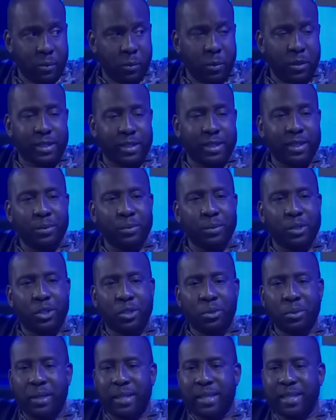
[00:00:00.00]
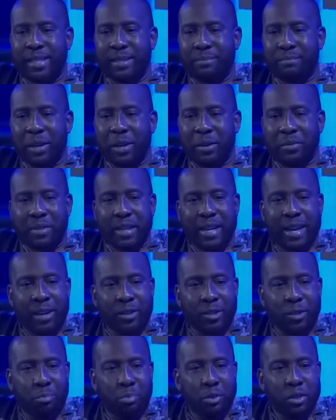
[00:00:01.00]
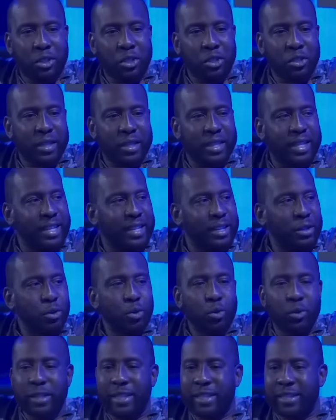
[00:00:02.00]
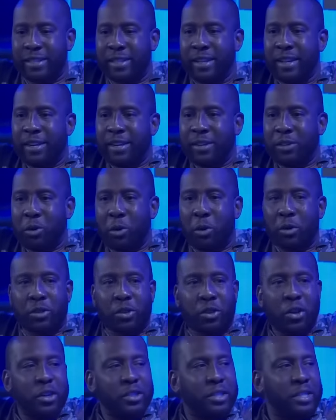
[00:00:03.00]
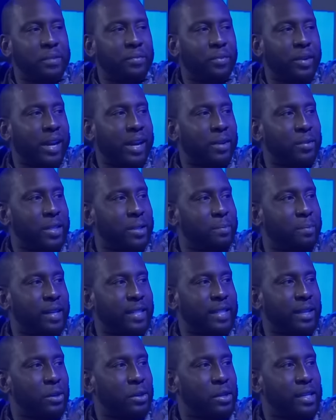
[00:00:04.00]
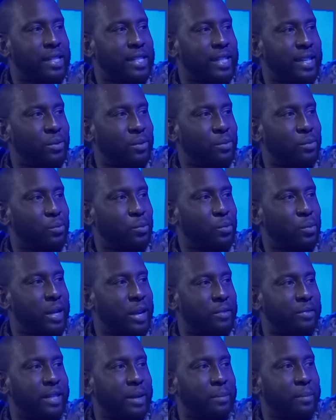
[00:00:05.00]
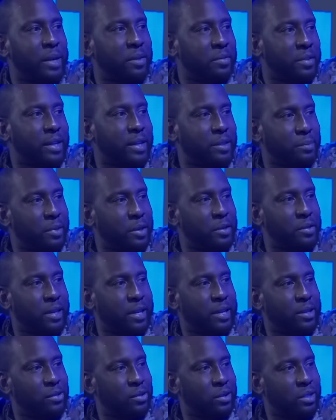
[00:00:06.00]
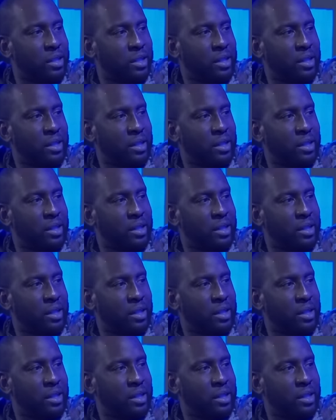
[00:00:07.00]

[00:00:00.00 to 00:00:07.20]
What's it with you and this man of the house position thing? You lose, you're thirsty for that respect. I don't understand. Every time man of the house, man of the house.